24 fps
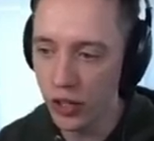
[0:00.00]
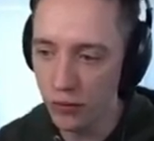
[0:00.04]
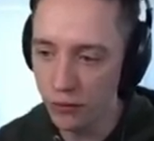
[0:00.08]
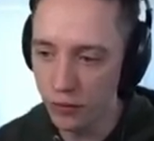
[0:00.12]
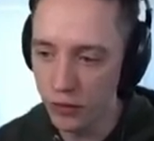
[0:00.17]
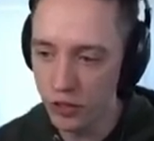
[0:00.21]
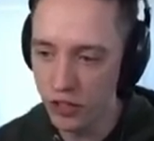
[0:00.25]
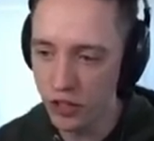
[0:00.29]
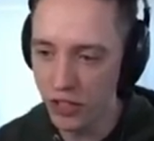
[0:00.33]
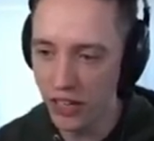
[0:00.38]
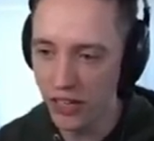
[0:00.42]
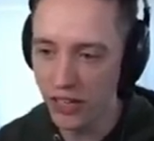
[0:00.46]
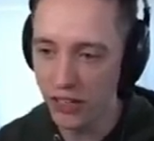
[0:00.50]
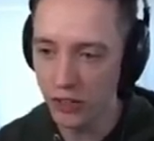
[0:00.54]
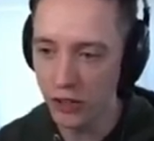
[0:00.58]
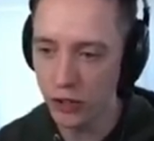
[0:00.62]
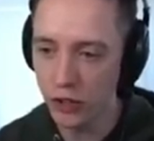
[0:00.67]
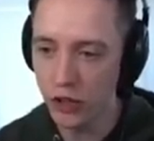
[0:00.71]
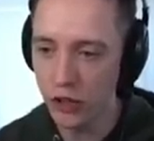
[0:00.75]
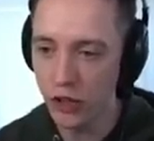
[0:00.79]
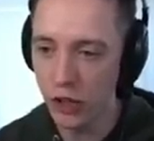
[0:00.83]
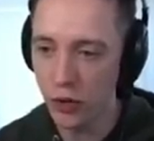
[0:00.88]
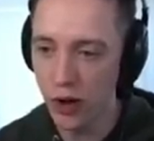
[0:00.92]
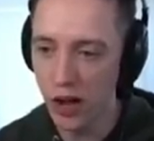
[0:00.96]
of a second or
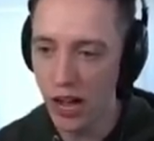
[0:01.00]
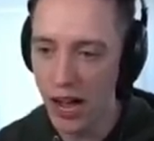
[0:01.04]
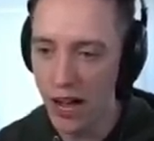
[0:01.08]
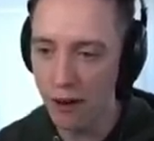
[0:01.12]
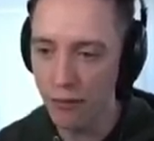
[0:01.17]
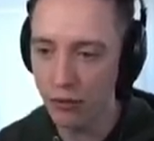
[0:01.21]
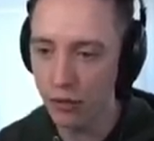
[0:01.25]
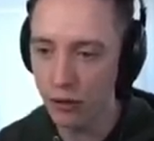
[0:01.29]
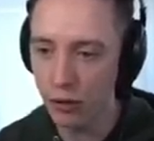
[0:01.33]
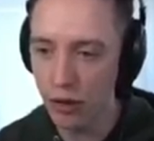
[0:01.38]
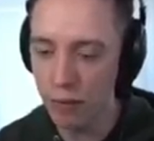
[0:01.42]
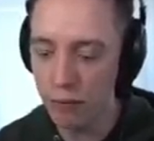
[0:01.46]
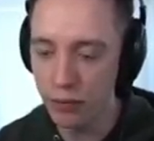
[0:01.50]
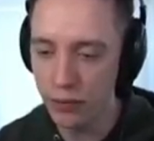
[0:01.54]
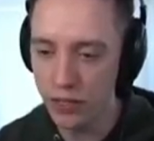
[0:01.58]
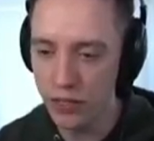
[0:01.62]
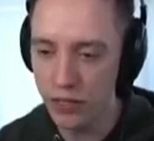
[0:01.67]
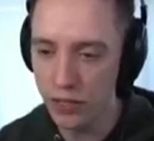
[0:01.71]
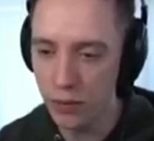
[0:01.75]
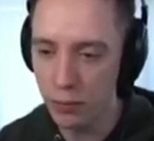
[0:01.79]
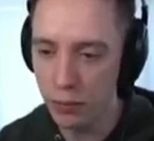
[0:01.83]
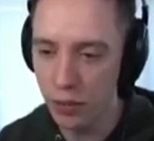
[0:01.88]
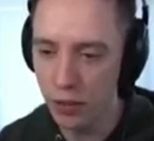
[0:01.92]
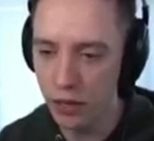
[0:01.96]
so after I press
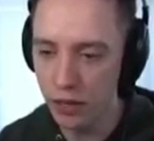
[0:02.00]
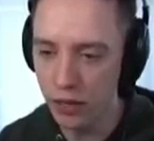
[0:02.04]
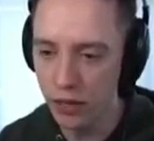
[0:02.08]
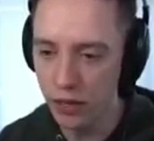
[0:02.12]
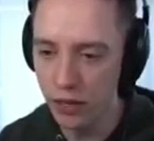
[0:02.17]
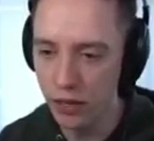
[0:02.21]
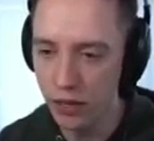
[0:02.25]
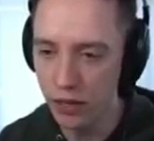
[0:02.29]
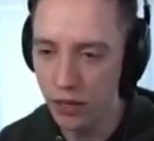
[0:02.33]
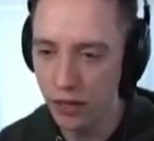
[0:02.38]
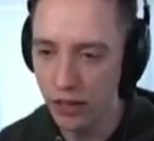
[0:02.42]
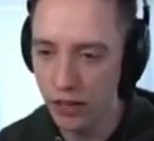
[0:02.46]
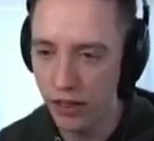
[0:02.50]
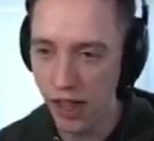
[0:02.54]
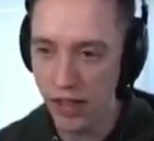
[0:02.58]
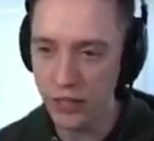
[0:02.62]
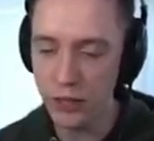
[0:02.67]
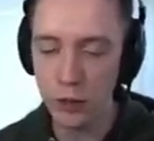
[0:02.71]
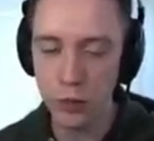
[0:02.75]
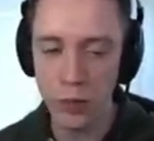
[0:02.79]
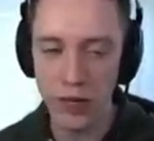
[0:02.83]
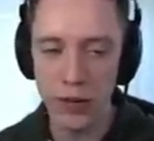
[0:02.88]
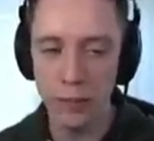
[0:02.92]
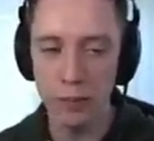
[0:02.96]
the button.
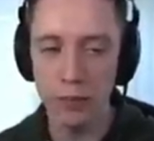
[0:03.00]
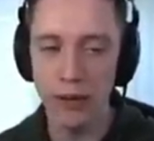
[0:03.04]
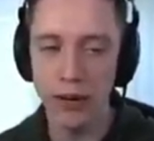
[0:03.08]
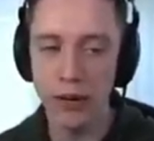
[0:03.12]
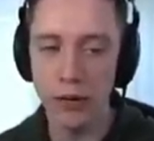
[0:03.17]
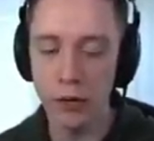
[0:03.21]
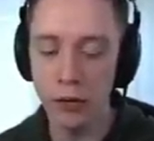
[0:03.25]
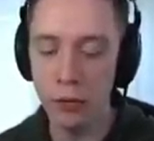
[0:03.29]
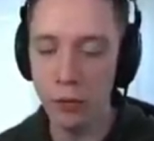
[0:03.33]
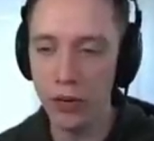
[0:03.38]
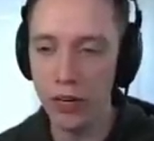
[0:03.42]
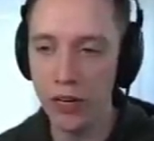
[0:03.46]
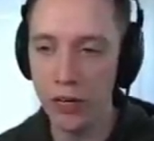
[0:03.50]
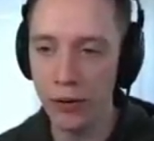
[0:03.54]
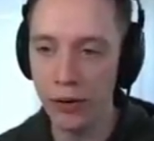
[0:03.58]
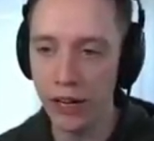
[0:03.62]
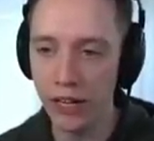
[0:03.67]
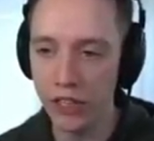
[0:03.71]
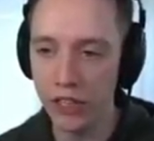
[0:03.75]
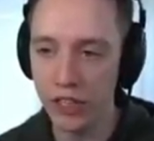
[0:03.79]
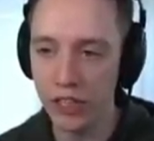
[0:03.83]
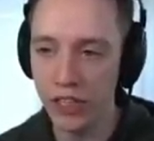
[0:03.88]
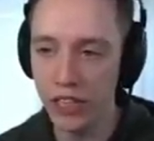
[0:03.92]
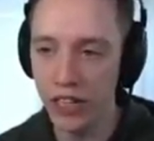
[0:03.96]
That's when the parry window
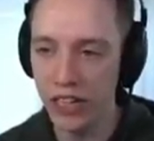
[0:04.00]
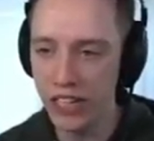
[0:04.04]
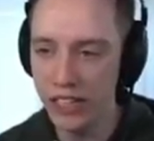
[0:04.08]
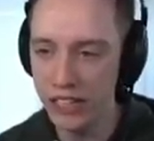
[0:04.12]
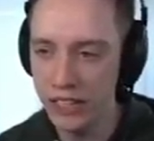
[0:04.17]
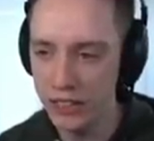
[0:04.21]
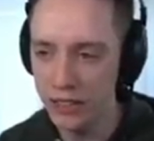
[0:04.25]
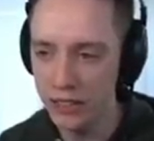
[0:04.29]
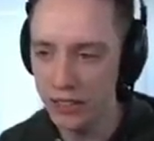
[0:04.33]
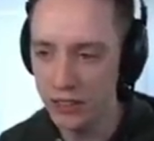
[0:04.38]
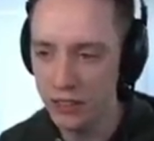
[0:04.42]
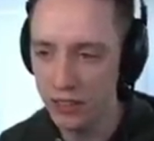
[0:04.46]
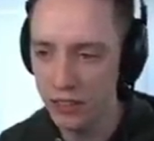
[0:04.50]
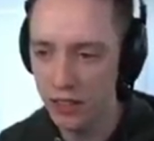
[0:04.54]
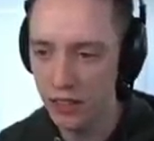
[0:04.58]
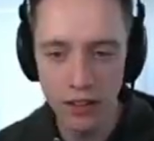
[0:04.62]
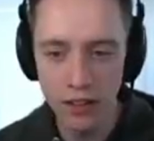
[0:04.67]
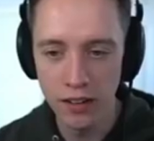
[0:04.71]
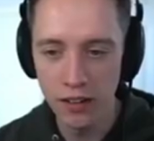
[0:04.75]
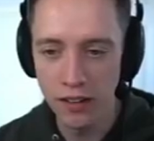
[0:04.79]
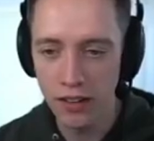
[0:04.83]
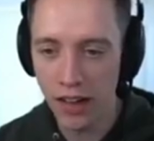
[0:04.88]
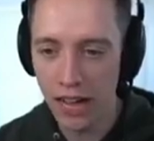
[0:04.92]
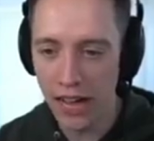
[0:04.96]
actually hits.
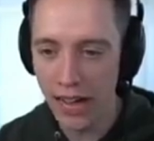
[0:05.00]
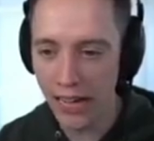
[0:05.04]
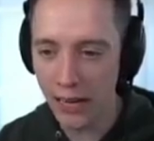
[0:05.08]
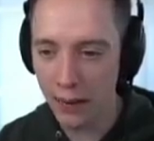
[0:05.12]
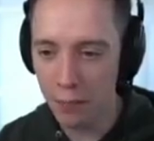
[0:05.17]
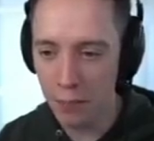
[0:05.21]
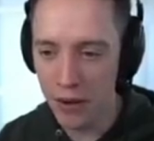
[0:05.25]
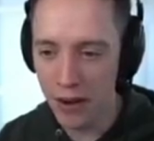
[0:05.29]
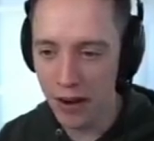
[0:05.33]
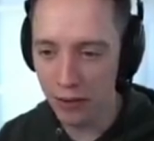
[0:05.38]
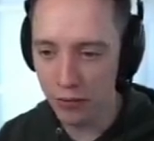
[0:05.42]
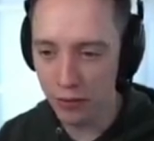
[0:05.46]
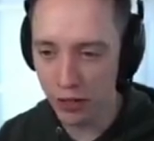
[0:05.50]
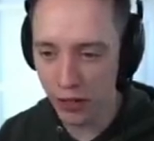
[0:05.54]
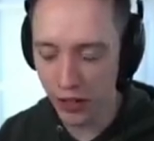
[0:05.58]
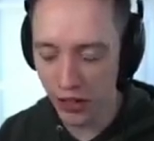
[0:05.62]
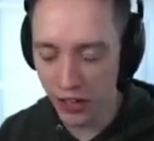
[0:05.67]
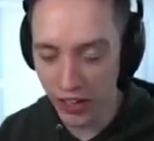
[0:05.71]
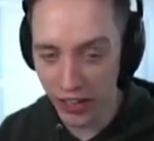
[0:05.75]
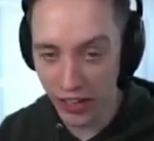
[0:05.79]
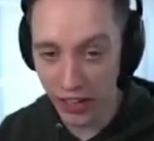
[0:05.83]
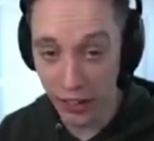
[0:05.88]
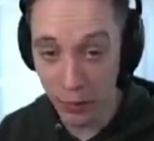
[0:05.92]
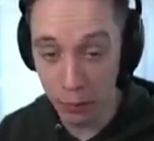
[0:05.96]
I am never
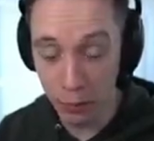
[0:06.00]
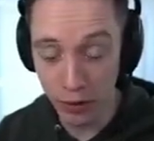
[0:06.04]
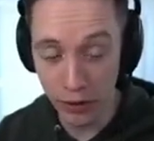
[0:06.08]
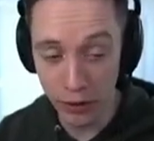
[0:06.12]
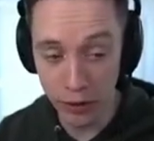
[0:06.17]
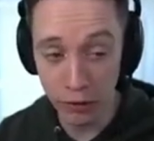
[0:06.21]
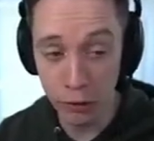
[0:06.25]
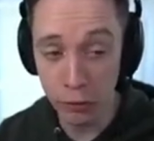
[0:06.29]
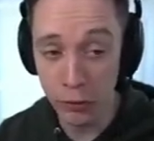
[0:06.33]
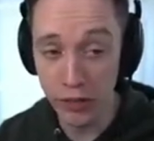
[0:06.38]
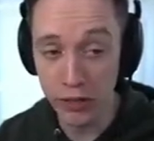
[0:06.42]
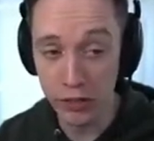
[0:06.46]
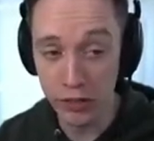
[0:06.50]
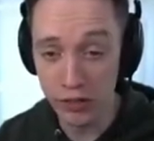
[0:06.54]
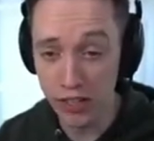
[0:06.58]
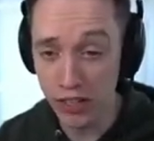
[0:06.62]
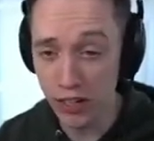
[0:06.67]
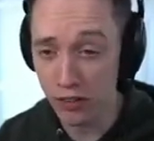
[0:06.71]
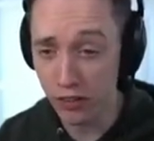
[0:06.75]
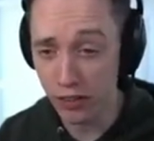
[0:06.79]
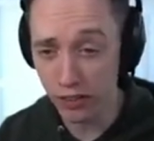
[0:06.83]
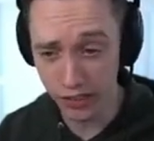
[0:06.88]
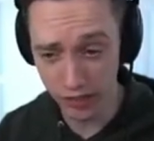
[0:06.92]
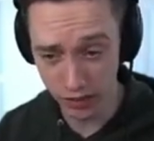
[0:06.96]
gonna get the parry windows
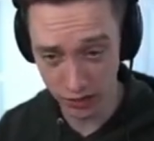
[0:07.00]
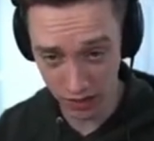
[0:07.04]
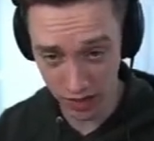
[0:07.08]
down, guys.